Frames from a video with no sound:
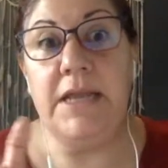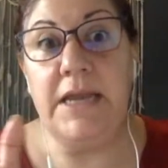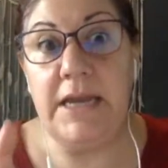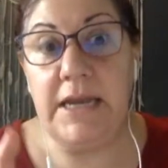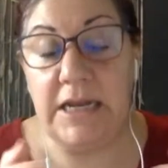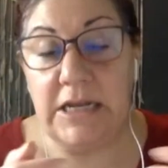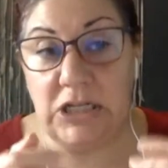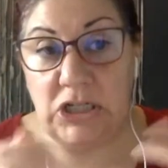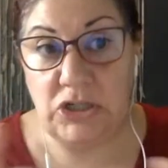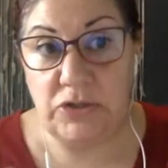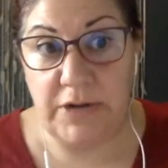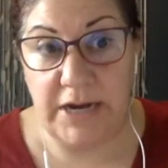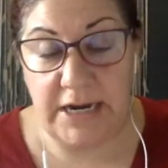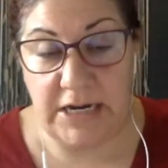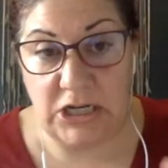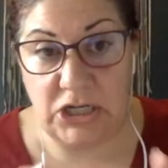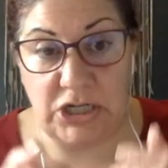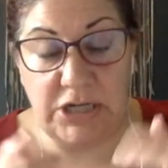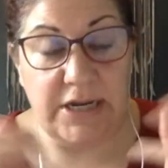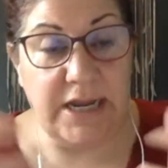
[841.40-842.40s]
planning,
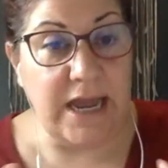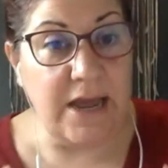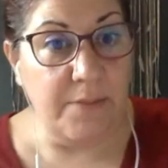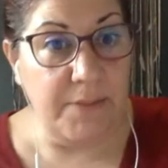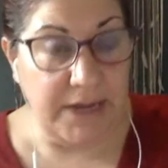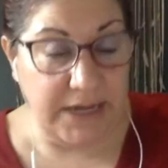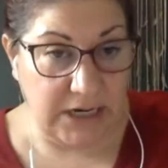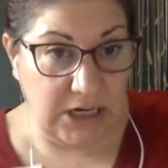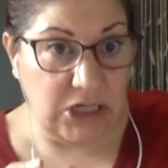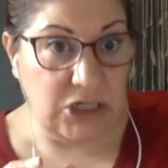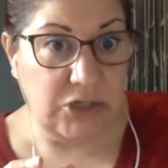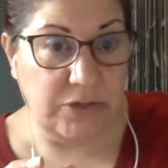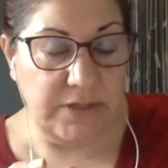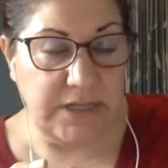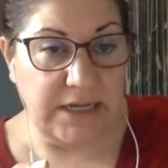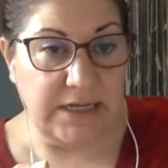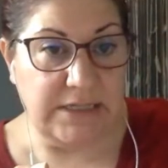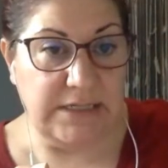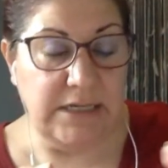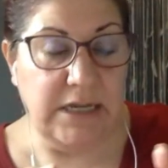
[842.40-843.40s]
strategy. How am I going to do
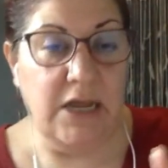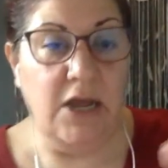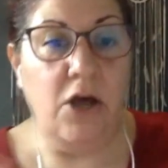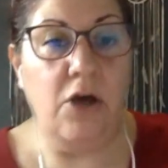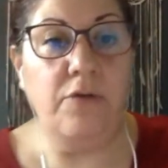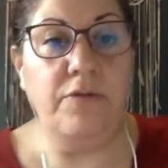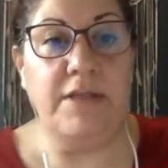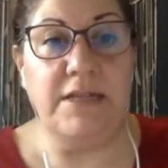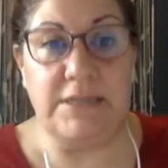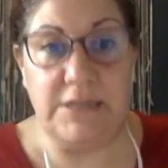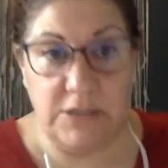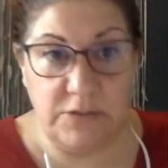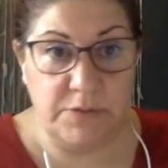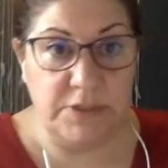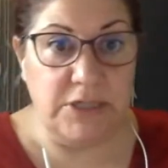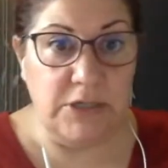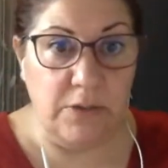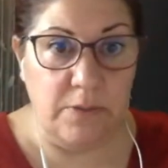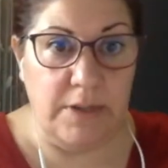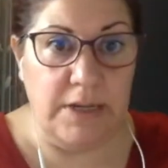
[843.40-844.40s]
this? Oh, this is
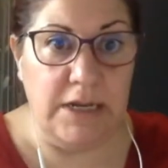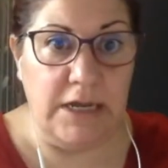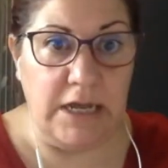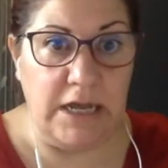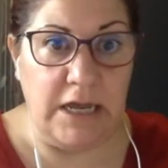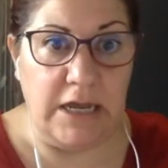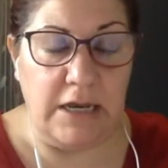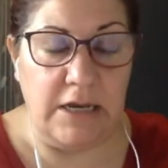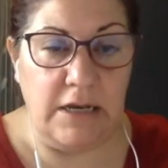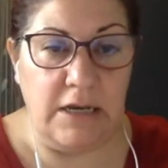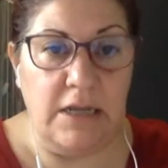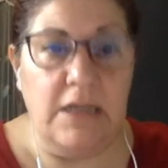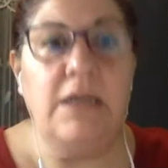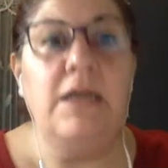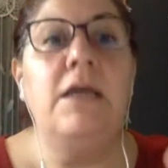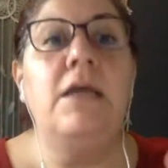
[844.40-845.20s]
what's going on.